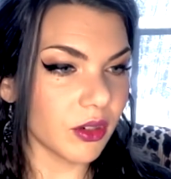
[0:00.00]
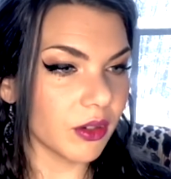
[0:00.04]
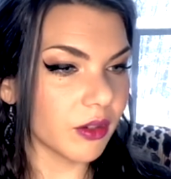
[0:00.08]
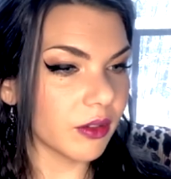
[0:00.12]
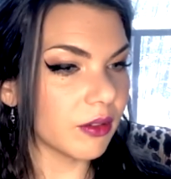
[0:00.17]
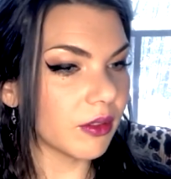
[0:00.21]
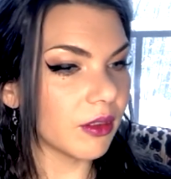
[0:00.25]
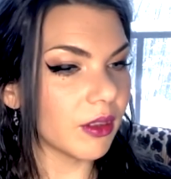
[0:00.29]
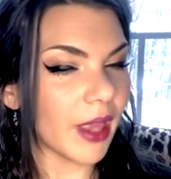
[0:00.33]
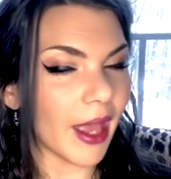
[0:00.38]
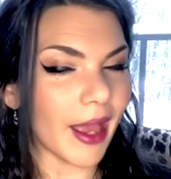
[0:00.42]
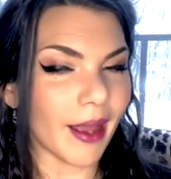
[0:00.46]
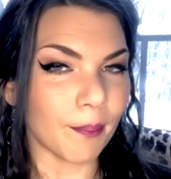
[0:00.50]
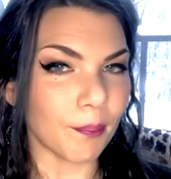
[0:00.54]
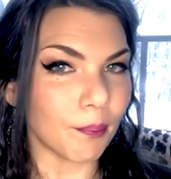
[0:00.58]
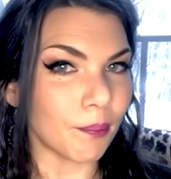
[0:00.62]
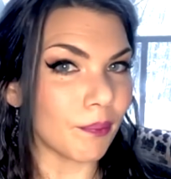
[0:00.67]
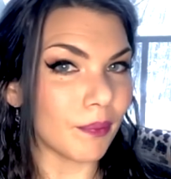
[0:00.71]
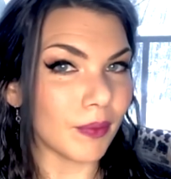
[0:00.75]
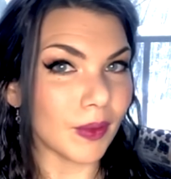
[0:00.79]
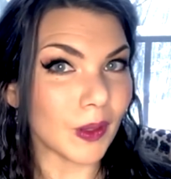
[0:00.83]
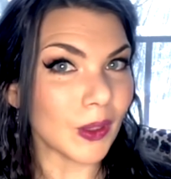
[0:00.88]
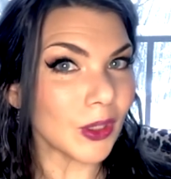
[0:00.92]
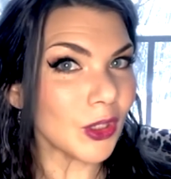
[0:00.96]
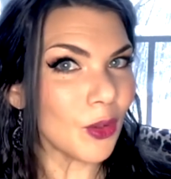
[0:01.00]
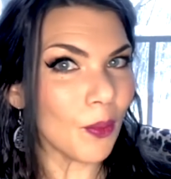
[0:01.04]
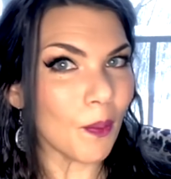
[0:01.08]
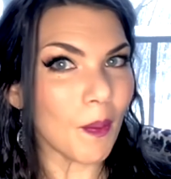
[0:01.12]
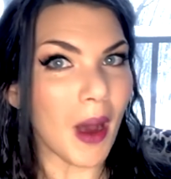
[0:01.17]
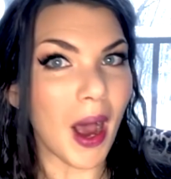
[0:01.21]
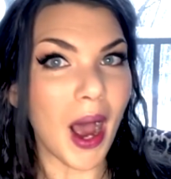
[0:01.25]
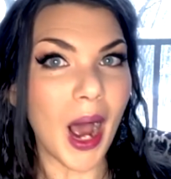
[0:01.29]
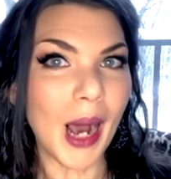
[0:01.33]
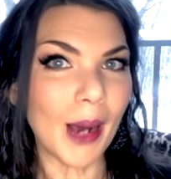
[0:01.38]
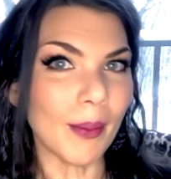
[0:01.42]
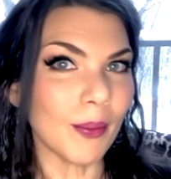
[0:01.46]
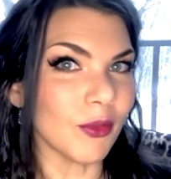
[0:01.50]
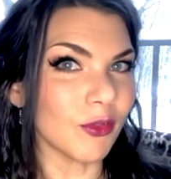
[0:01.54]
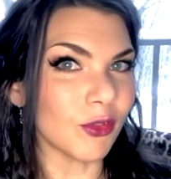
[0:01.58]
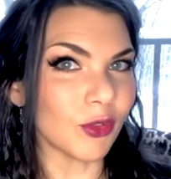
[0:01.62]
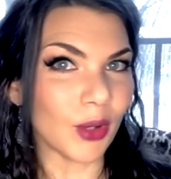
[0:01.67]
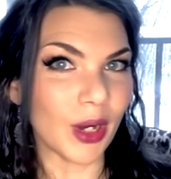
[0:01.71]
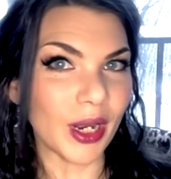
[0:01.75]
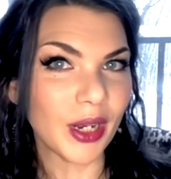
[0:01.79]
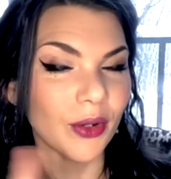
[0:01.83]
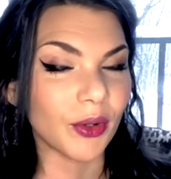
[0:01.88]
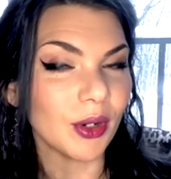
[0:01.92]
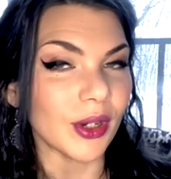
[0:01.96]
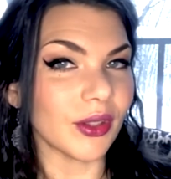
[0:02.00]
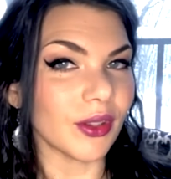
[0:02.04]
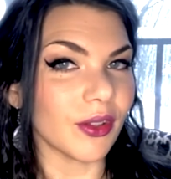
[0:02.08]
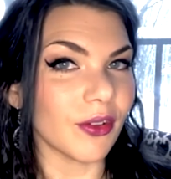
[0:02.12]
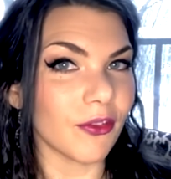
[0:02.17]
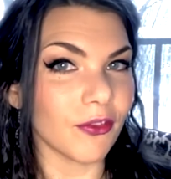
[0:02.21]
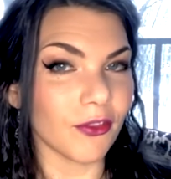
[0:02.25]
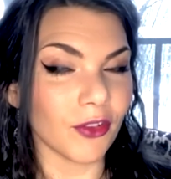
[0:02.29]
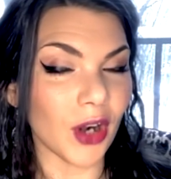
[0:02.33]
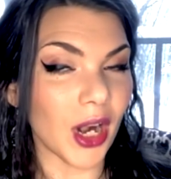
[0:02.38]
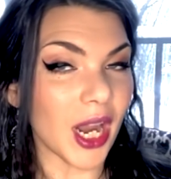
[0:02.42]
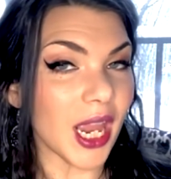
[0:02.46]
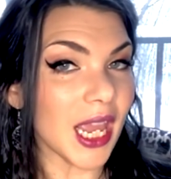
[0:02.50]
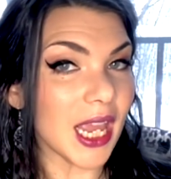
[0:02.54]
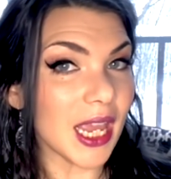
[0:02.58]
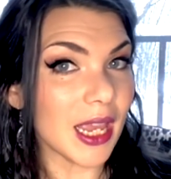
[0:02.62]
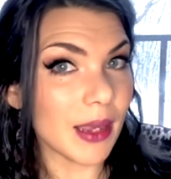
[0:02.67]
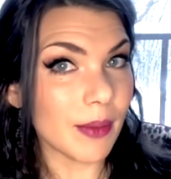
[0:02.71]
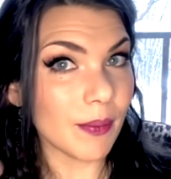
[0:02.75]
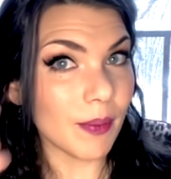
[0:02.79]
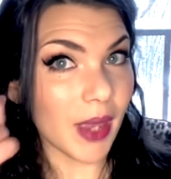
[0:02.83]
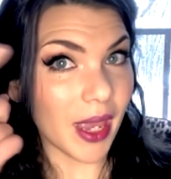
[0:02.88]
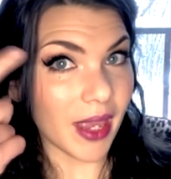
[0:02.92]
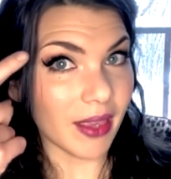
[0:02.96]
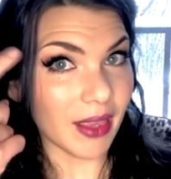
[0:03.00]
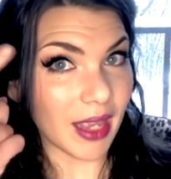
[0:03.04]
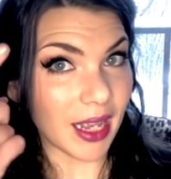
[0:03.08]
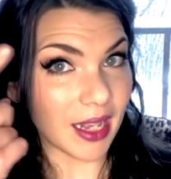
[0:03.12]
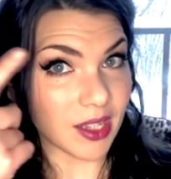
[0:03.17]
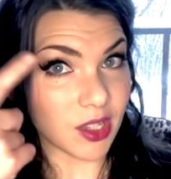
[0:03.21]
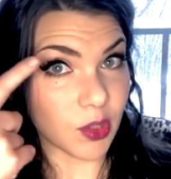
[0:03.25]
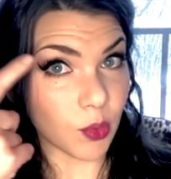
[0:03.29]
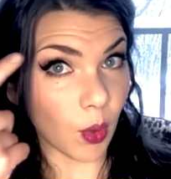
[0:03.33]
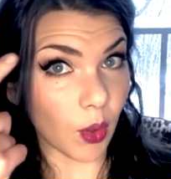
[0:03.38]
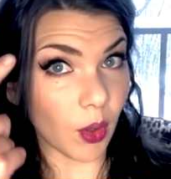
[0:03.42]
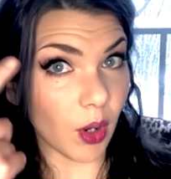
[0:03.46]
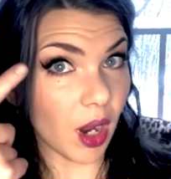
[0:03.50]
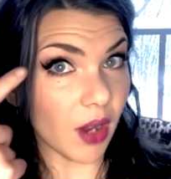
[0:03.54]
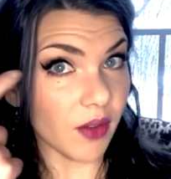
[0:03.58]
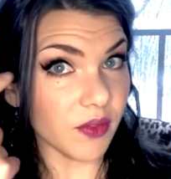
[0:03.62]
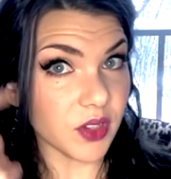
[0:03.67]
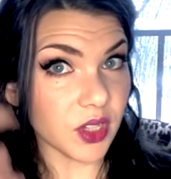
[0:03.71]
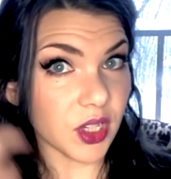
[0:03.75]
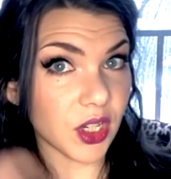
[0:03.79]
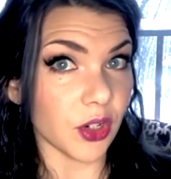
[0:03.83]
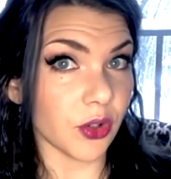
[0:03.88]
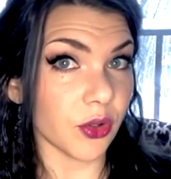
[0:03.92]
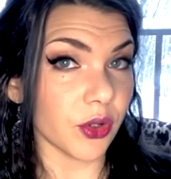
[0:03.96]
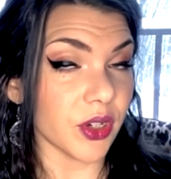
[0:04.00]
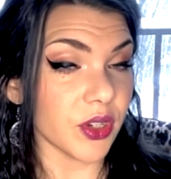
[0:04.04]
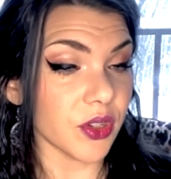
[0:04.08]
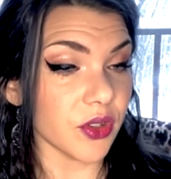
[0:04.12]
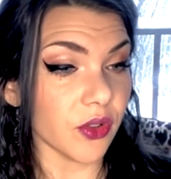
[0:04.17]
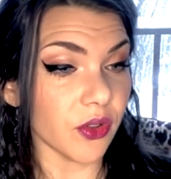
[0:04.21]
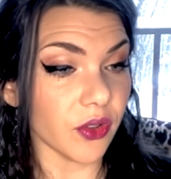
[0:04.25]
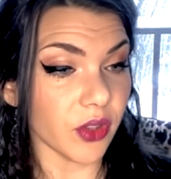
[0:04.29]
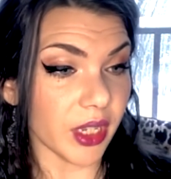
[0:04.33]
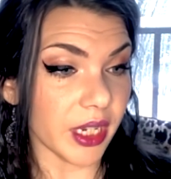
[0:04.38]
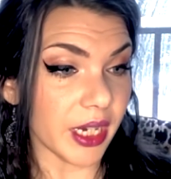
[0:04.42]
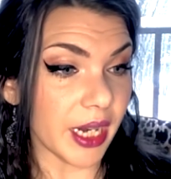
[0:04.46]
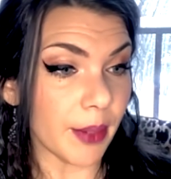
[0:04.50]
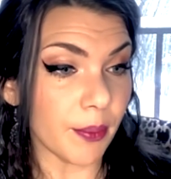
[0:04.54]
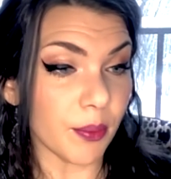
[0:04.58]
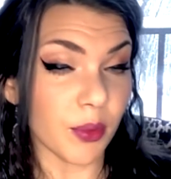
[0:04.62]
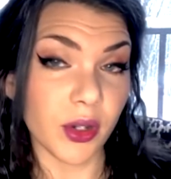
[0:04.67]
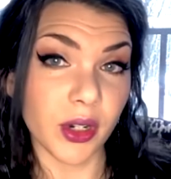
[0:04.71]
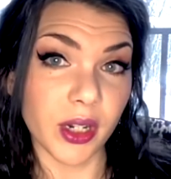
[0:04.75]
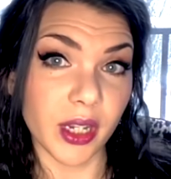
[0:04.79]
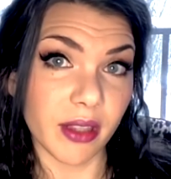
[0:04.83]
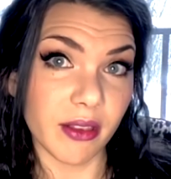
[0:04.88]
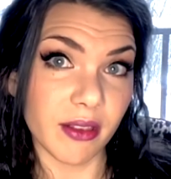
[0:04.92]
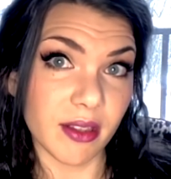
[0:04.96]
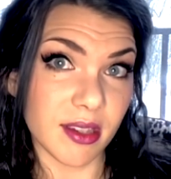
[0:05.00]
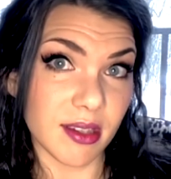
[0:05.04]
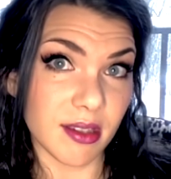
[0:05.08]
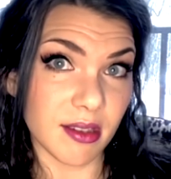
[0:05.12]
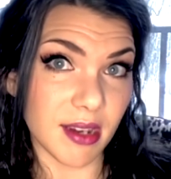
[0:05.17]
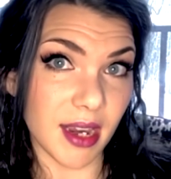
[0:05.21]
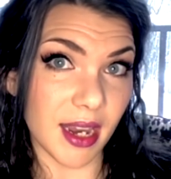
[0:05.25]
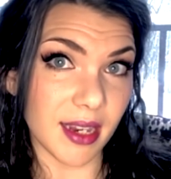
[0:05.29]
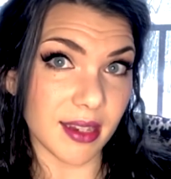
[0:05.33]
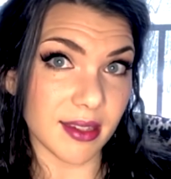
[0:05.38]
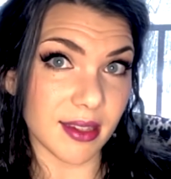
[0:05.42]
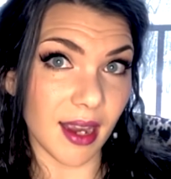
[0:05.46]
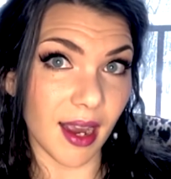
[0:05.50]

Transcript: that little pop of red around the frame and that Swarovski crystal that I put in the snake's